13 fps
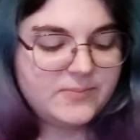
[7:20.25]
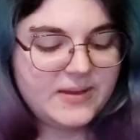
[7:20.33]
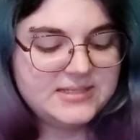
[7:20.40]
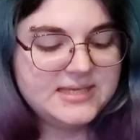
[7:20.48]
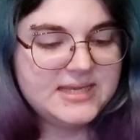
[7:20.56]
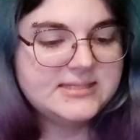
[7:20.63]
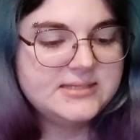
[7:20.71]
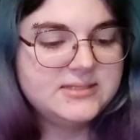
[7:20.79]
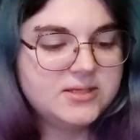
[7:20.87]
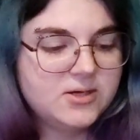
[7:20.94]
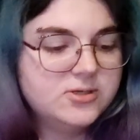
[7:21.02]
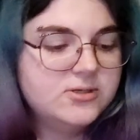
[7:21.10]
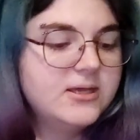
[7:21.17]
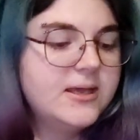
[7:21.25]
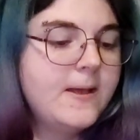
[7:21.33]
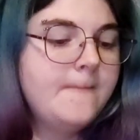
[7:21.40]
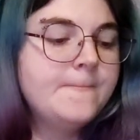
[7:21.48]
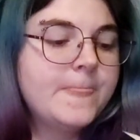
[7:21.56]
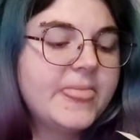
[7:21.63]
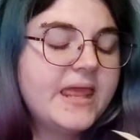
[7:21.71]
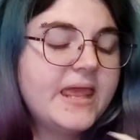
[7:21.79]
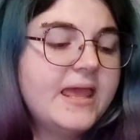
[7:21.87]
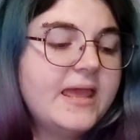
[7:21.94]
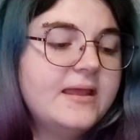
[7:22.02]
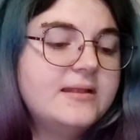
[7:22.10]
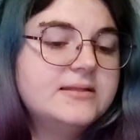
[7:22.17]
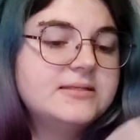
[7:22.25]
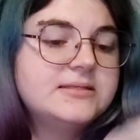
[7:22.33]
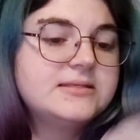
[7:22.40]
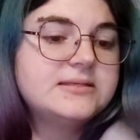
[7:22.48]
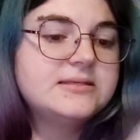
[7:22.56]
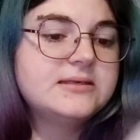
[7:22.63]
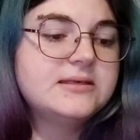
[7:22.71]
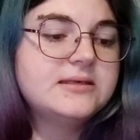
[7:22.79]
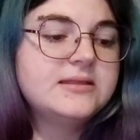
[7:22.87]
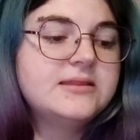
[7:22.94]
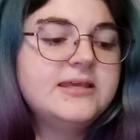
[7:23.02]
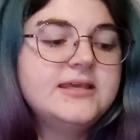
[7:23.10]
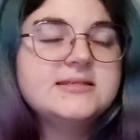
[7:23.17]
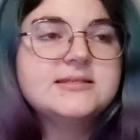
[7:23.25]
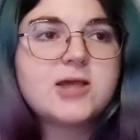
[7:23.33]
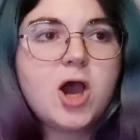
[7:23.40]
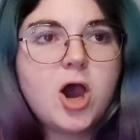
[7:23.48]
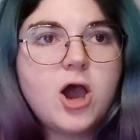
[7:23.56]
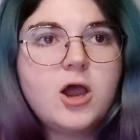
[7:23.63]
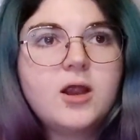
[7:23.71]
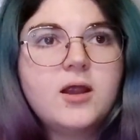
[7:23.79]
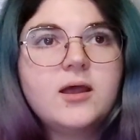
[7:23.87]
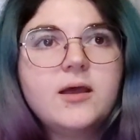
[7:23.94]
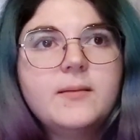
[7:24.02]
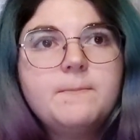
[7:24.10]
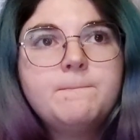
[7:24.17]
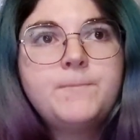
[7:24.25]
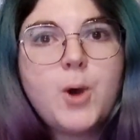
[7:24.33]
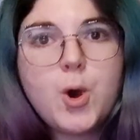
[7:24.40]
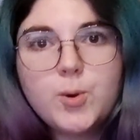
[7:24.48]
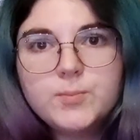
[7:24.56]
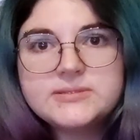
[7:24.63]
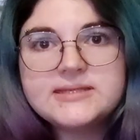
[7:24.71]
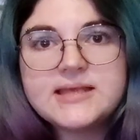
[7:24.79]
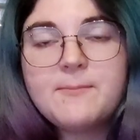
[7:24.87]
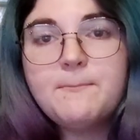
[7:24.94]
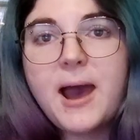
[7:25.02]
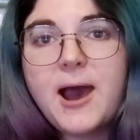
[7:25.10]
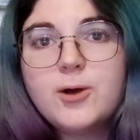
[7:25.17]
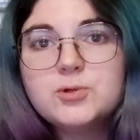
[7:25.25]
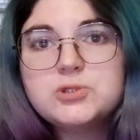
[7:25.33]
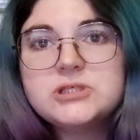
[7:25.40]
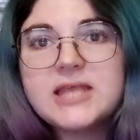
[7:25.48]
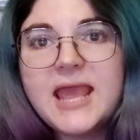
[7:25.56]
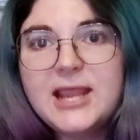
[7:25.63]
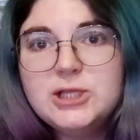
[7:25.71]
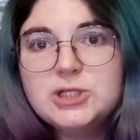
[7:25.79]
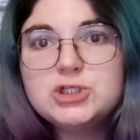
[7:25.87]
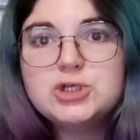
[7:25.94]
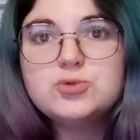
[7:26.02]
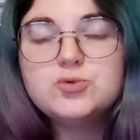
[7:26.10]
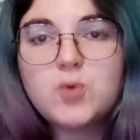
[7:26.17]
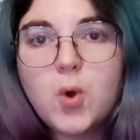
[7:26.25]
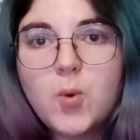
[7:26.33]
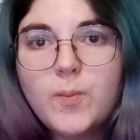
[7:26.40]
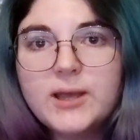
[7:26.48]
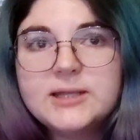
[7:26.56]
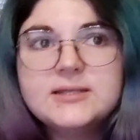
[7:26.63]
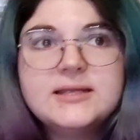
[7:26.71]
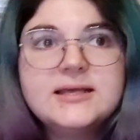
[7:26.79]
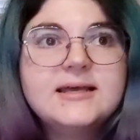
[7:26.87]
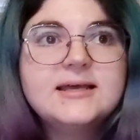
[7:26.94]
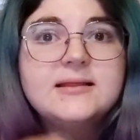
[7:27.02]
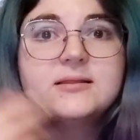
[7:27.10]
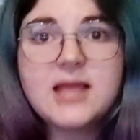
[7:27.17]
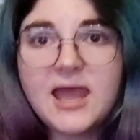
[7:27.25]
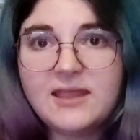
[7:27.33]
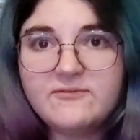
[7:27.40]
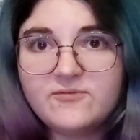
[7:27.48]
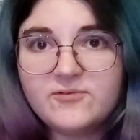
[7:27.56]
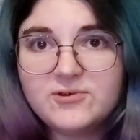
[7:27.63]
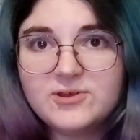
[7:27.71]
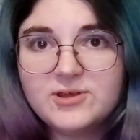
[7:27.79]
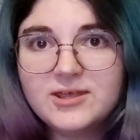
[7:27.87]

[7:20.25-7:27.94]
by Daisy Dunn. And these are poems about ancient Roman life.